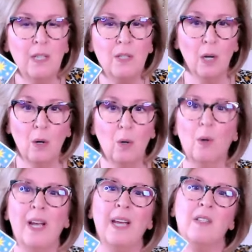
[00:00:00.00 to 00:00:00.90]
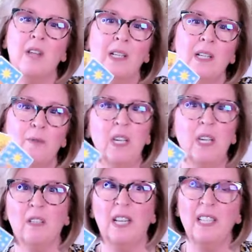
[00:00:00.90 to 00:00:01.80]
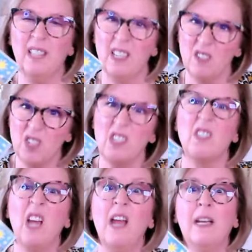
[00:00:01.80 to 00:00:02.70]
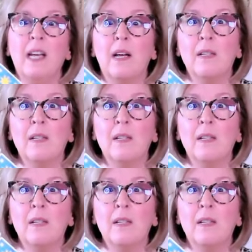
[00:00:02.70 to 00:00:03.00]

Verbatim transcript: so it does feel like there's this taking